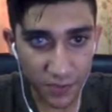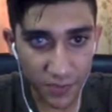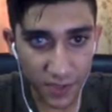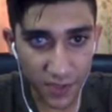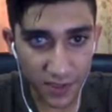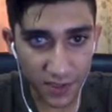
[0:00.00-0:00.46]

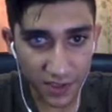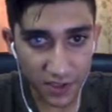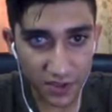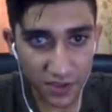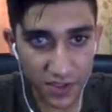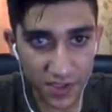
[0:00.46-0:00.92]
bin
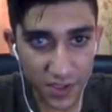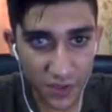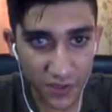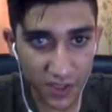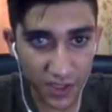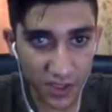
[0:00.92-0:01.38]
directory, so
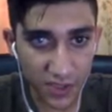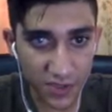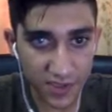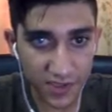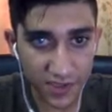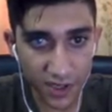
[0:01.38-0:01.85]
we can use
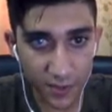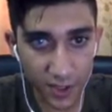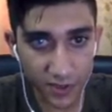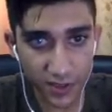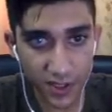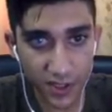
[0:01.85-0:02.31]
it in
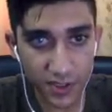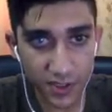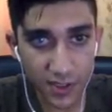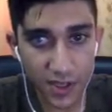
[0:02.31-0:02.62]
command line.